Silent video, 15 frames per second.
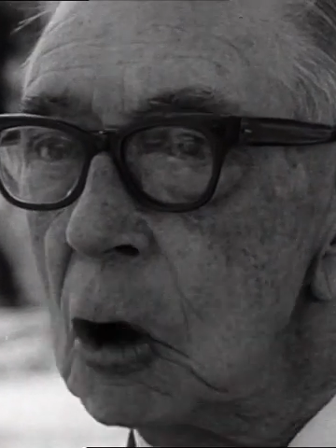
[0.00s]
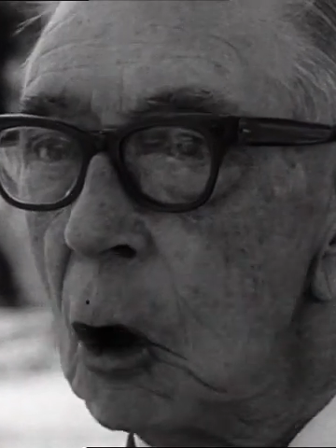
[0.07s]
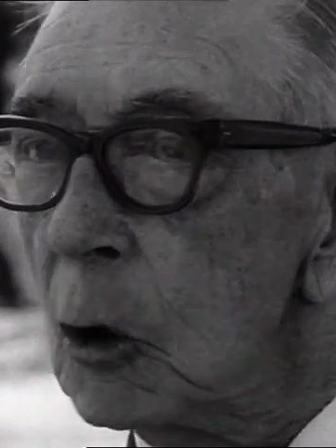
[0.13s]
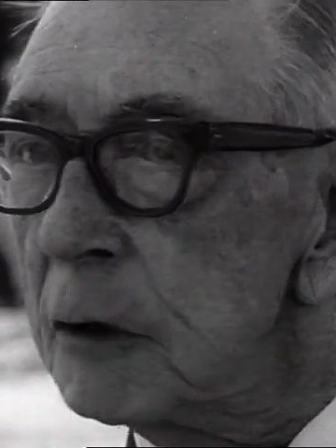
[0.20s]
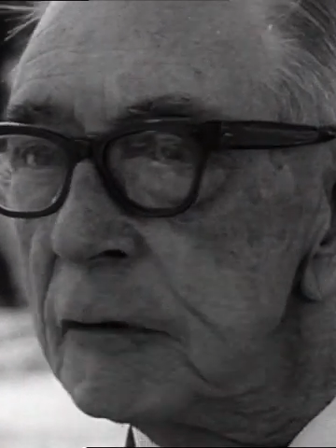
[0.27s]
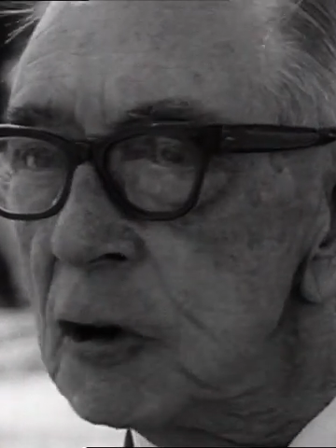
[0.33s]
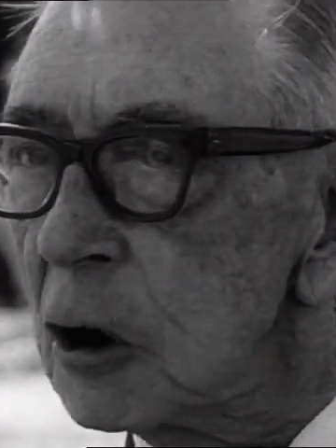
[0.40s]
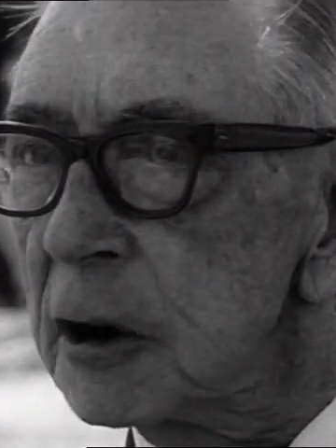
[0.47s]

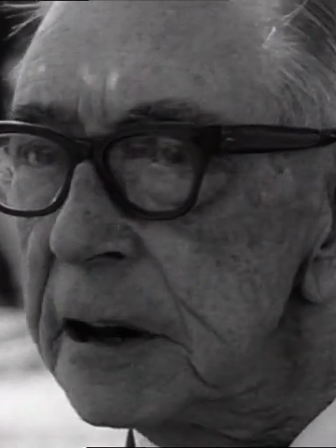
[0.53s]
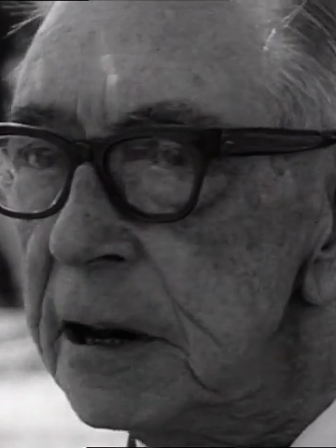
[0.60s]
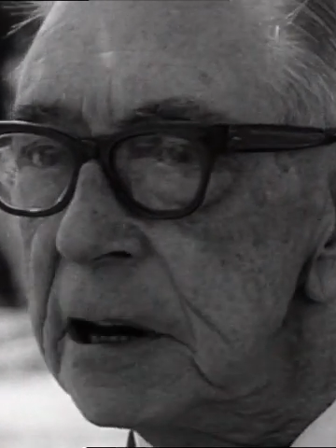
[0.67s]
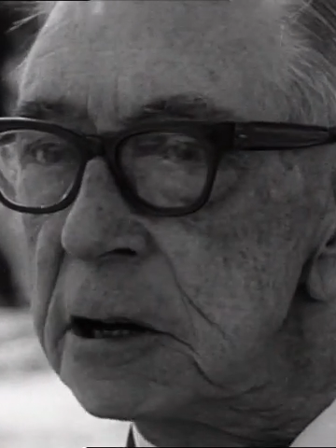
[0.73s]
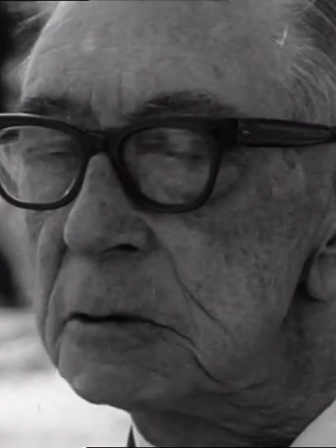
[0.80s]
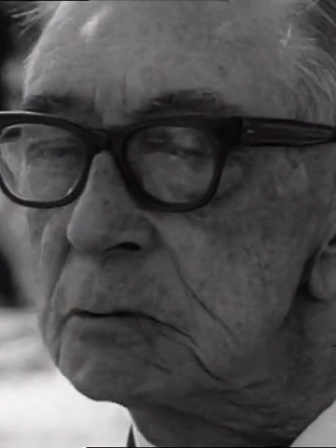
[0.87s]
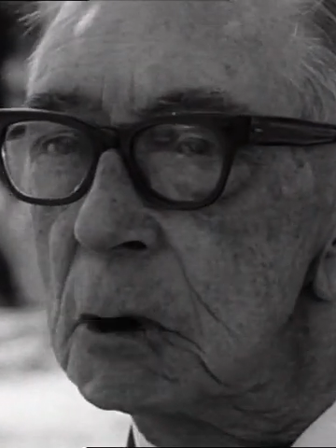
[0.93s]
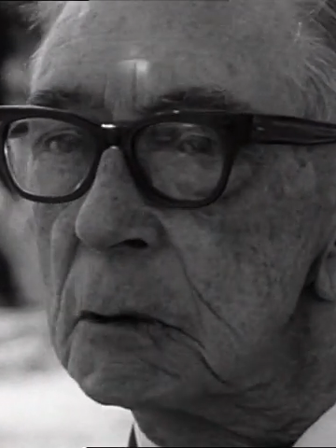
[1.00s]
or if not
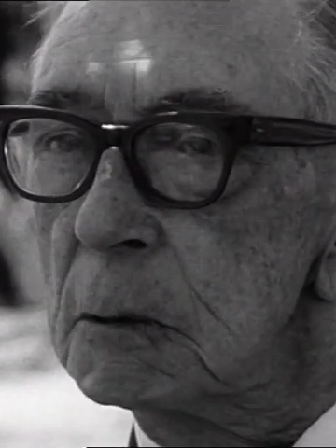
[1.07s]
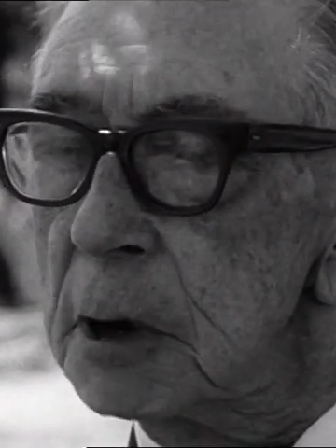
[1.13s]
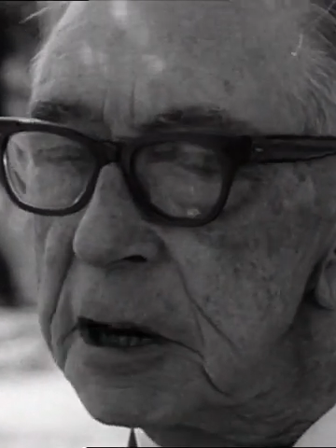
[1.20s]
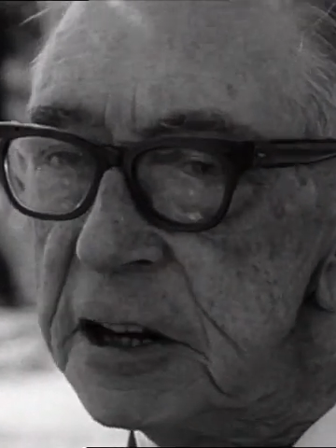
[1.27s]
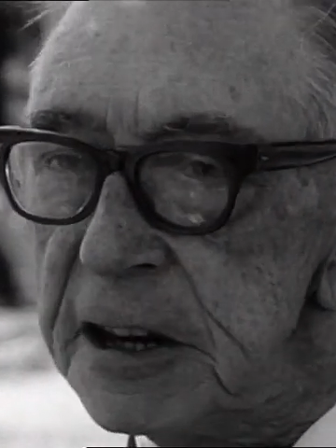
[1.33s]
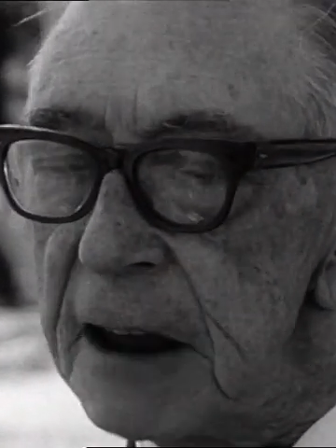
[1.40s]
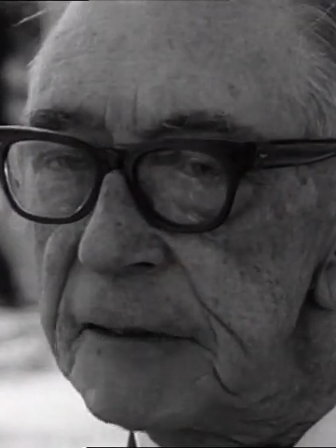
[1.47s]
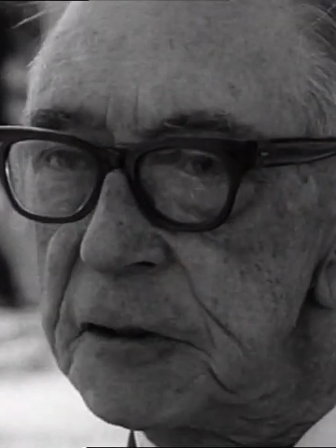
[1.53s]
English, were, were
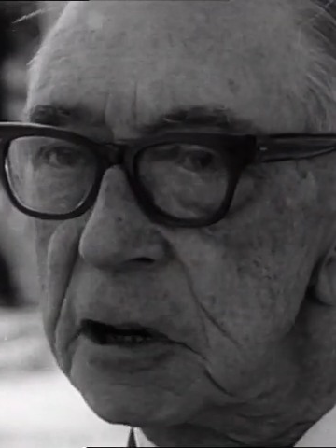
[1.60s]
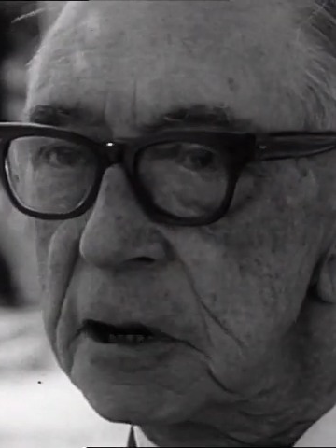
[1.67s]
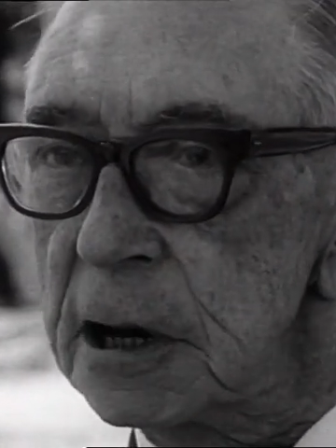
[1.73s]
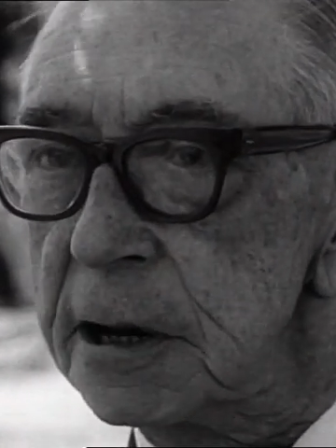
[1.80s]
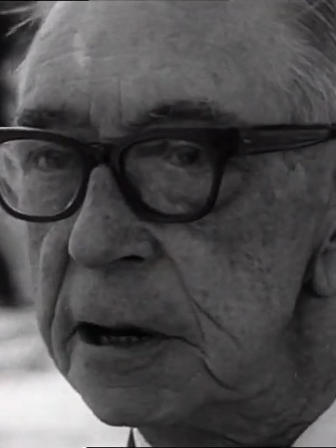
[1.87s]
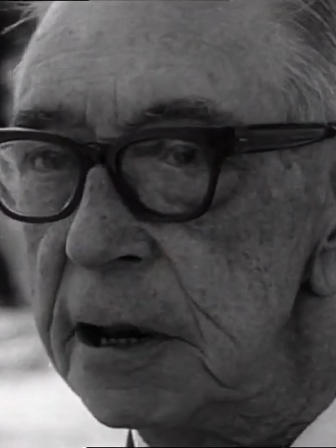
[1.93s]
definitely